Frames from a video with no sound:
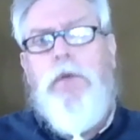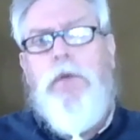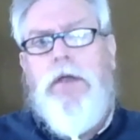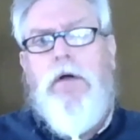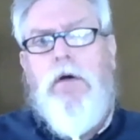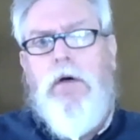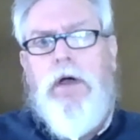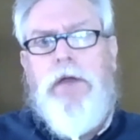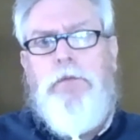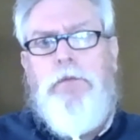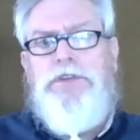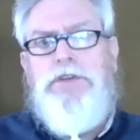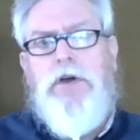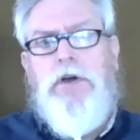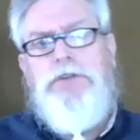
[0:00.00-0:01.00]
on with
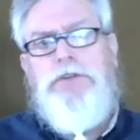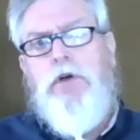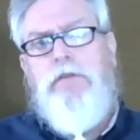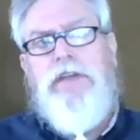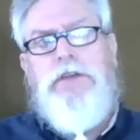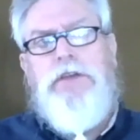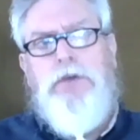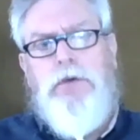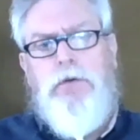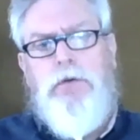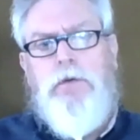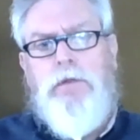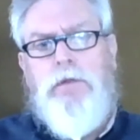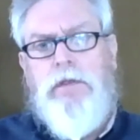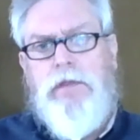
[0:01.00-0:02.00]
SARS-CoV-2.
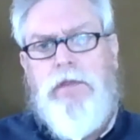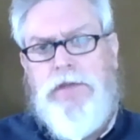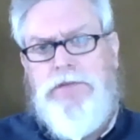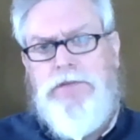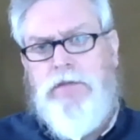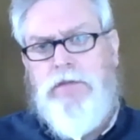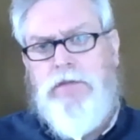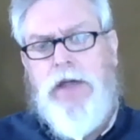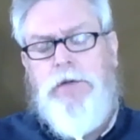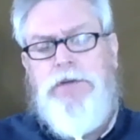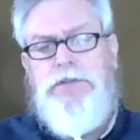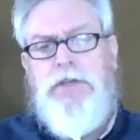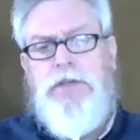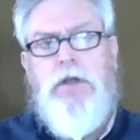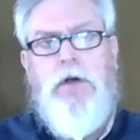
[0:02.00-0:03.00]
That's the virus
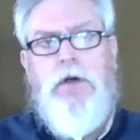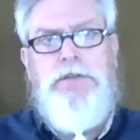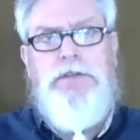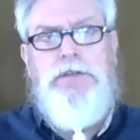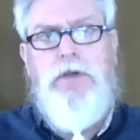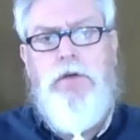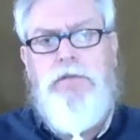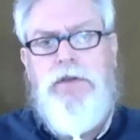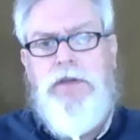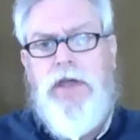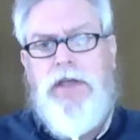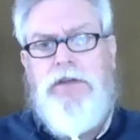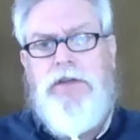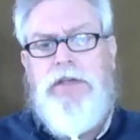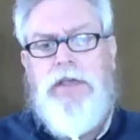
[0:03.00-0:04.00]
that causes
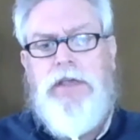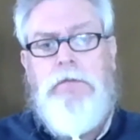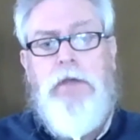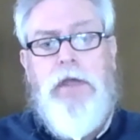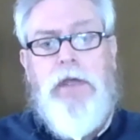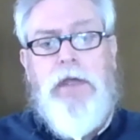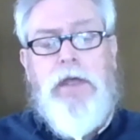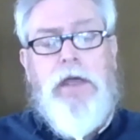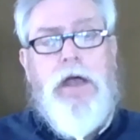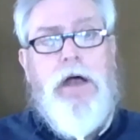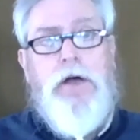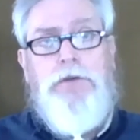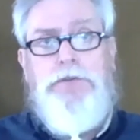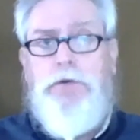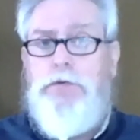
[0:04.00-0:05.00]
COVID-19. I
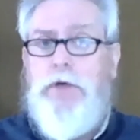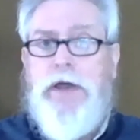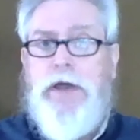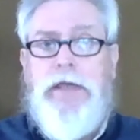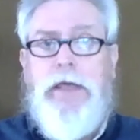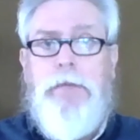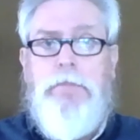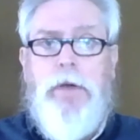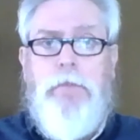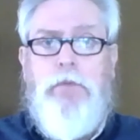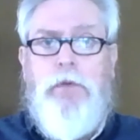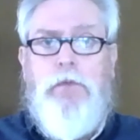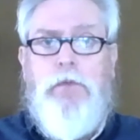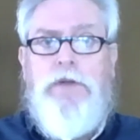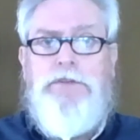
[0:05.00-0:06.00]
also try to keep up with
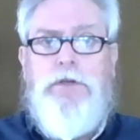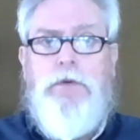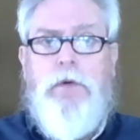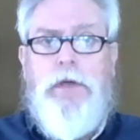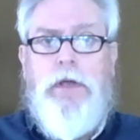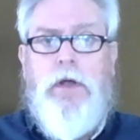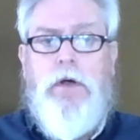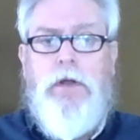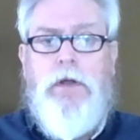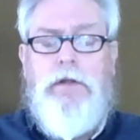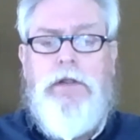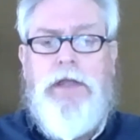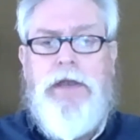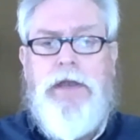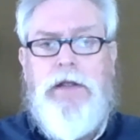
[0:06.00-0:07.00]
what's going on
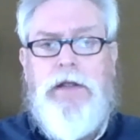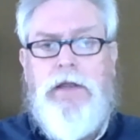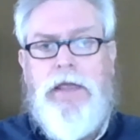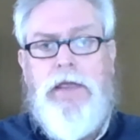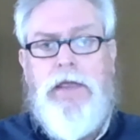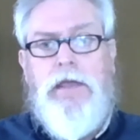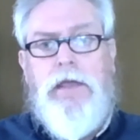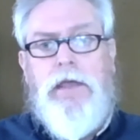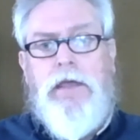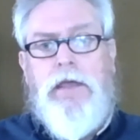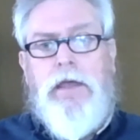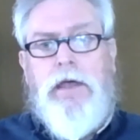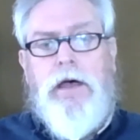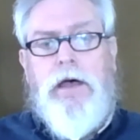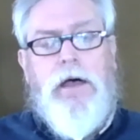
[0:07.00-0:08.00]
clinically
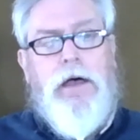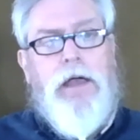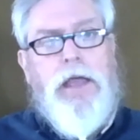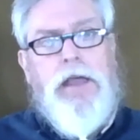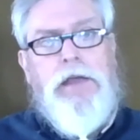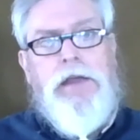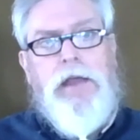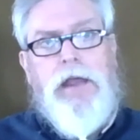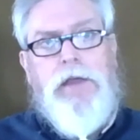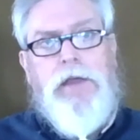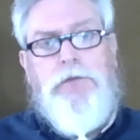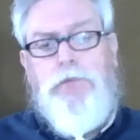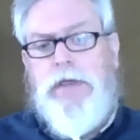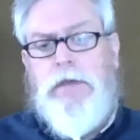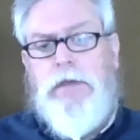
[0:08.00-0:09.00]
as
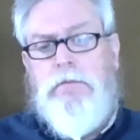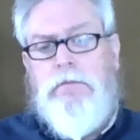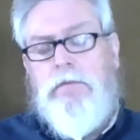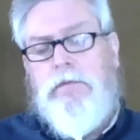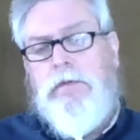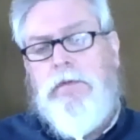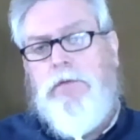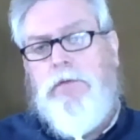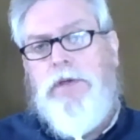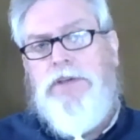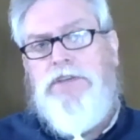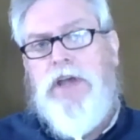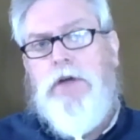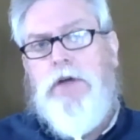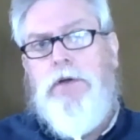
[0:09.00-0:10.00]
we increase
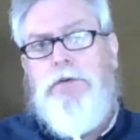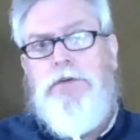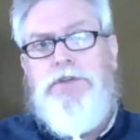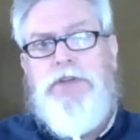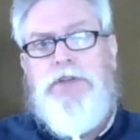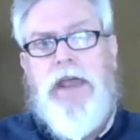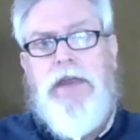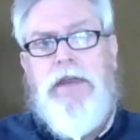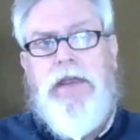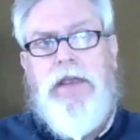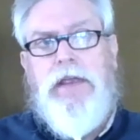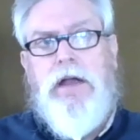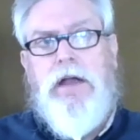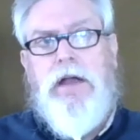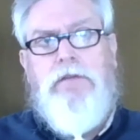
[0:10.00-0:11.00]
our understanding
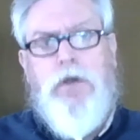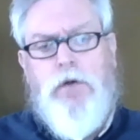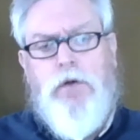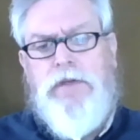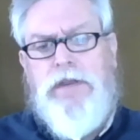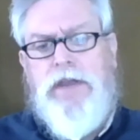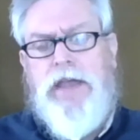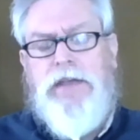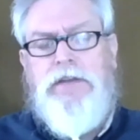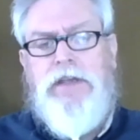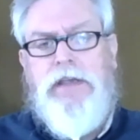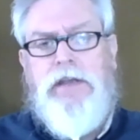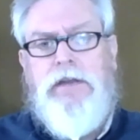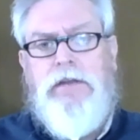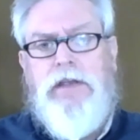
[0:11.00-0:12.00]
of
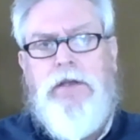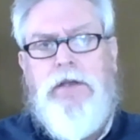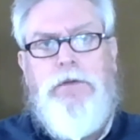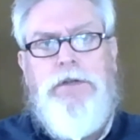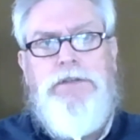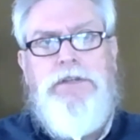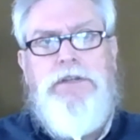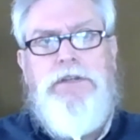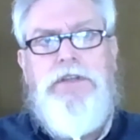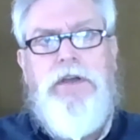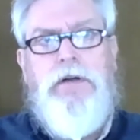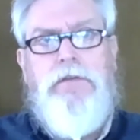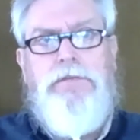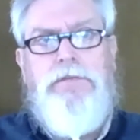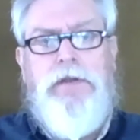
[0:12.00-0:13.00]
COVID-19 illness
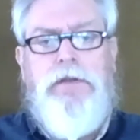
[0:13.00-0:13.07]
itself and